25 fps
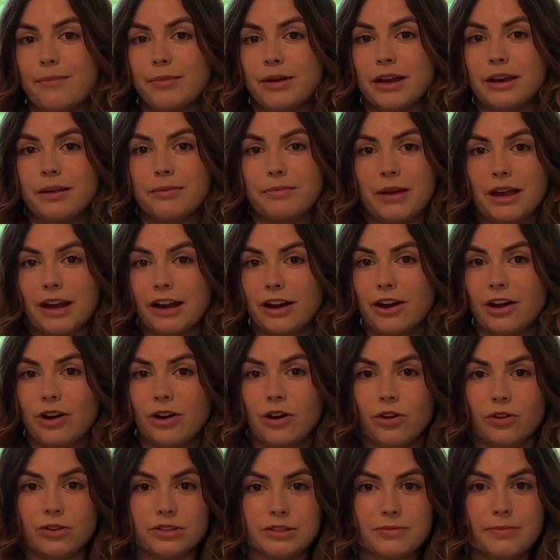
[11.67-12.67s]
gonna make her
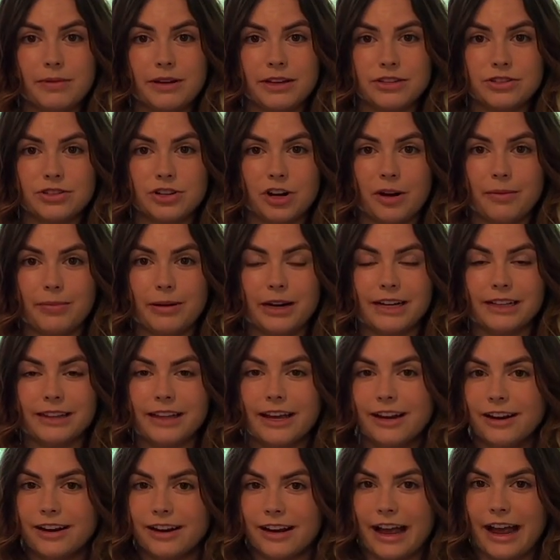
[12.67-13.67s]
ultimate strawberry
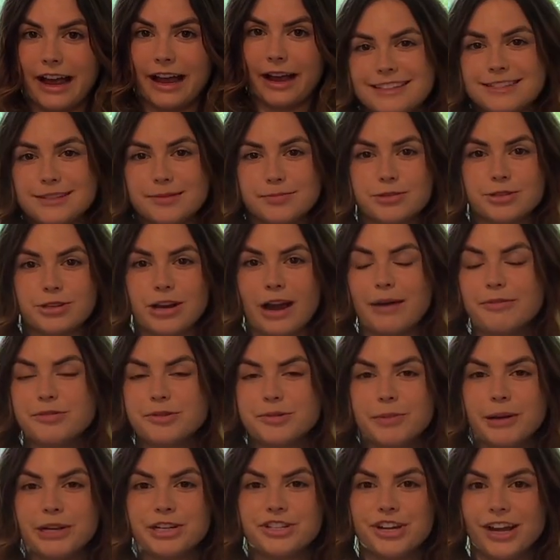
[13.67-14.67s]
layer cake. Subscribe
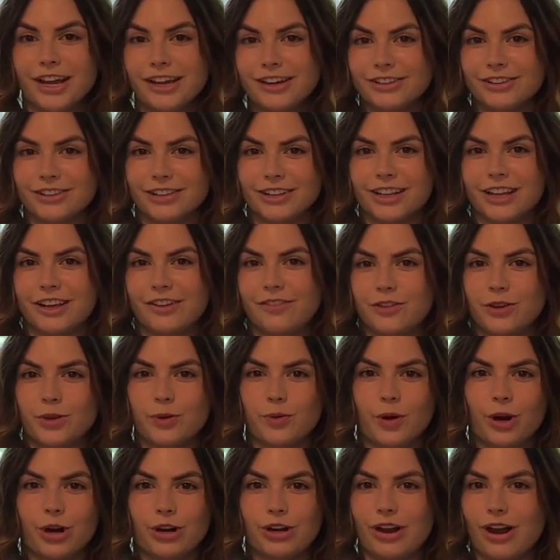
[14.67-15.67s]
to my channel if
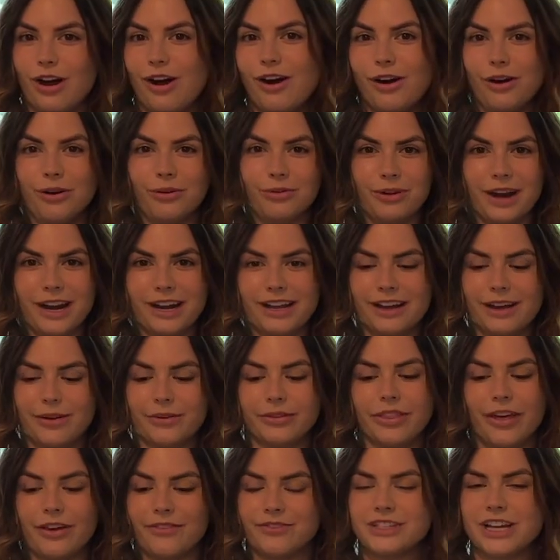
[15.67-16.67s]
you are not already. I
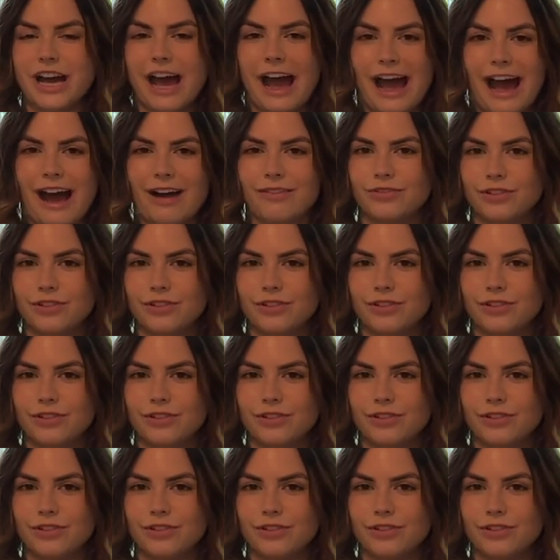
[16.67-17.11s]
would love to have